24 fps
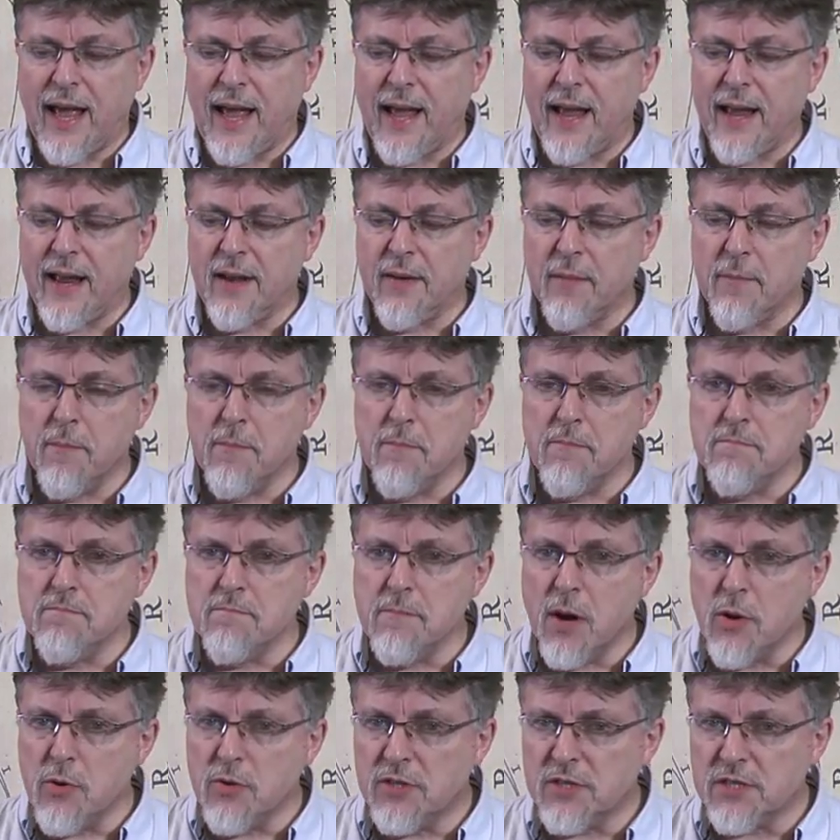and
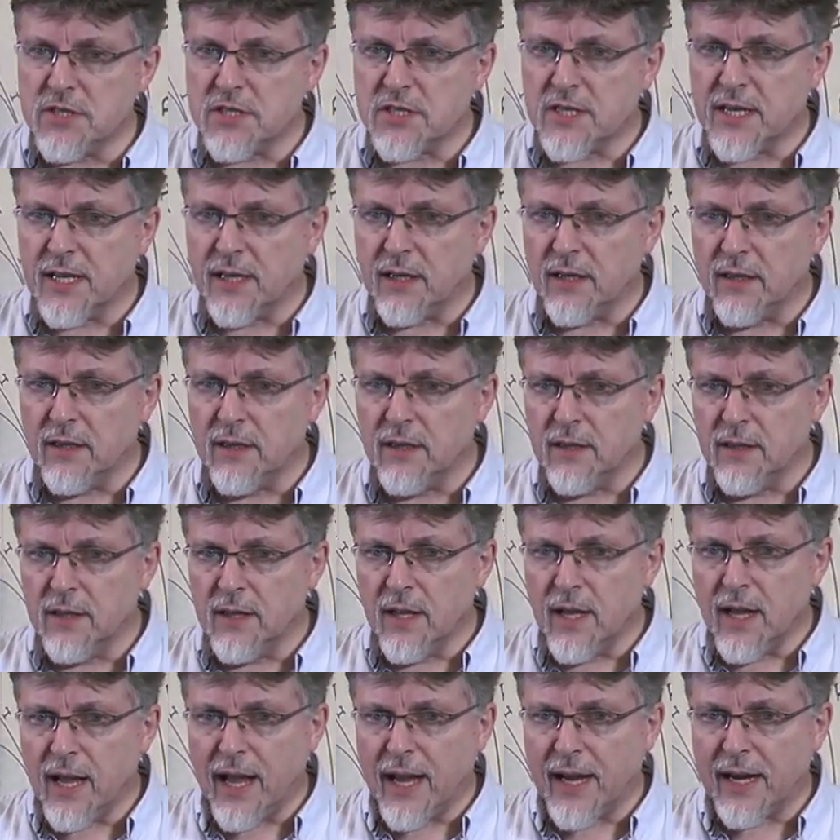motor skill
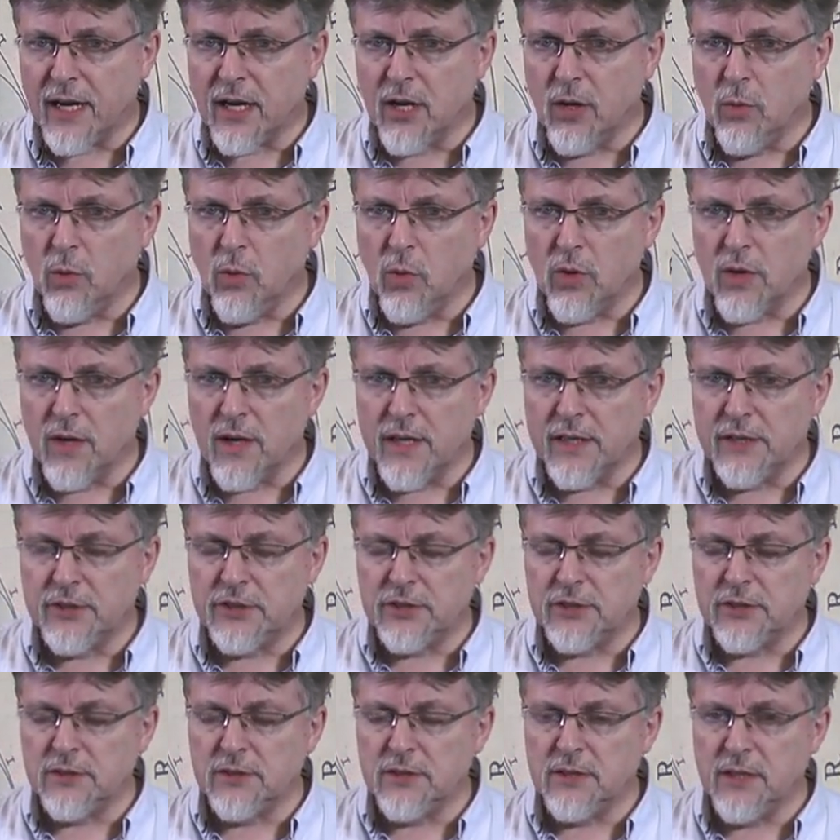and
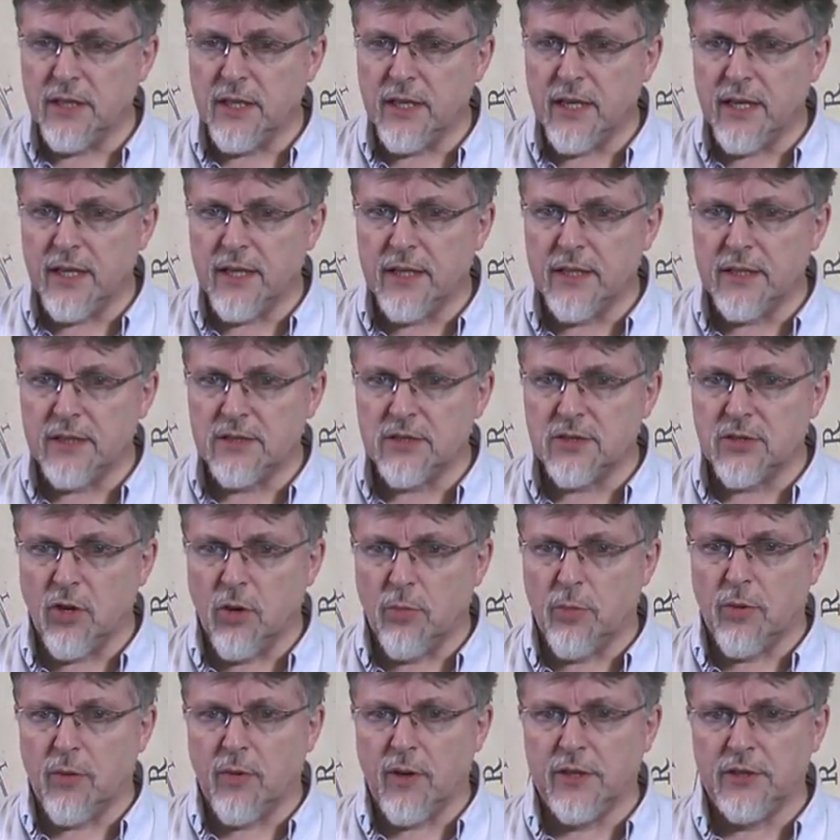coordination in its
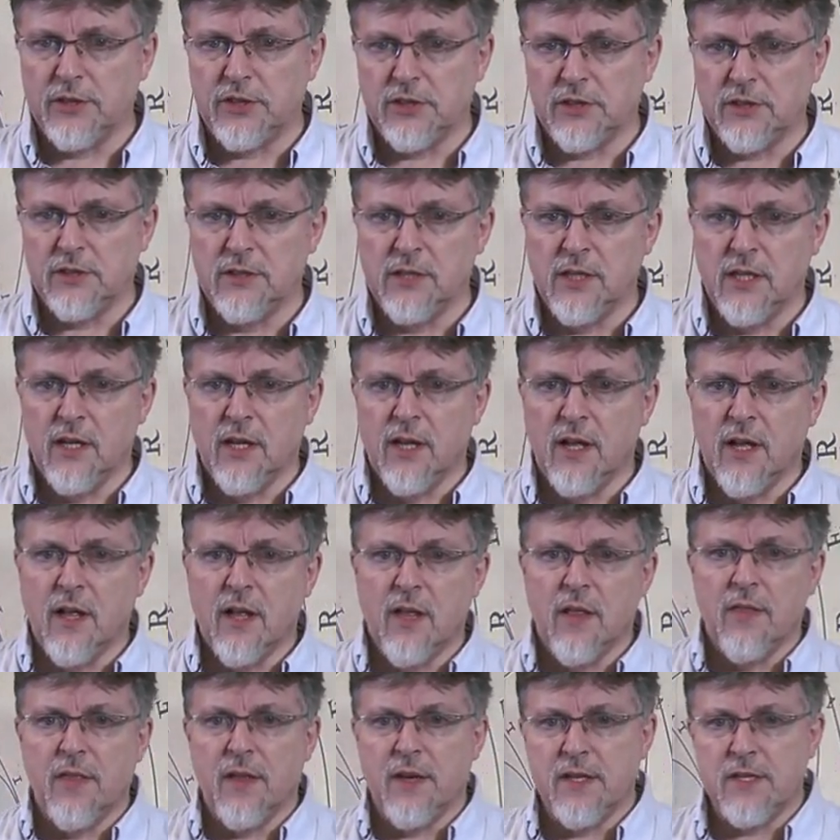operation
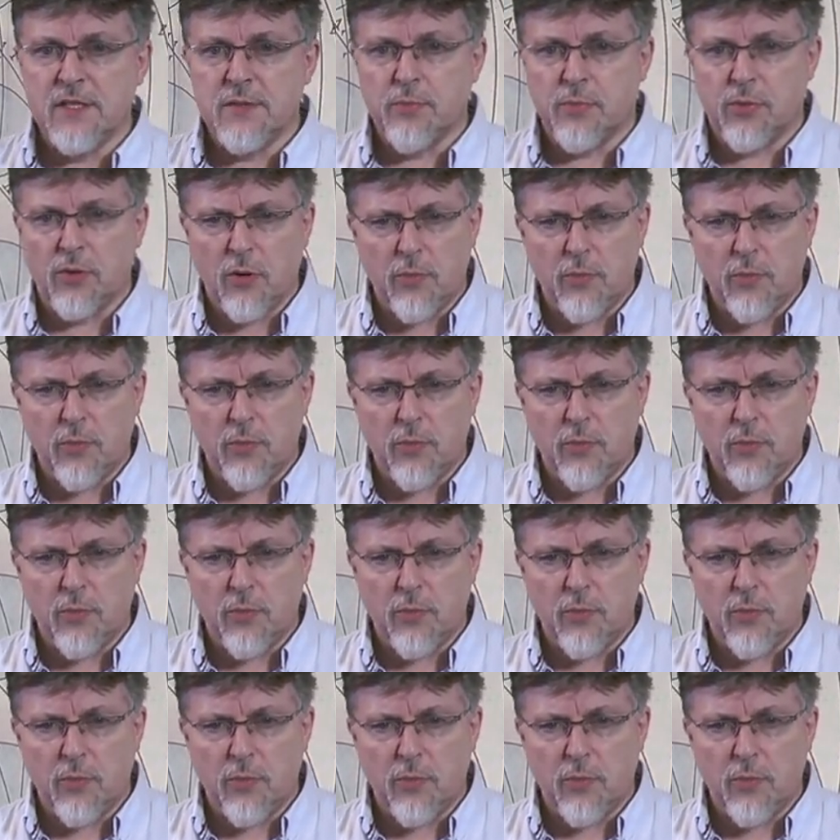that is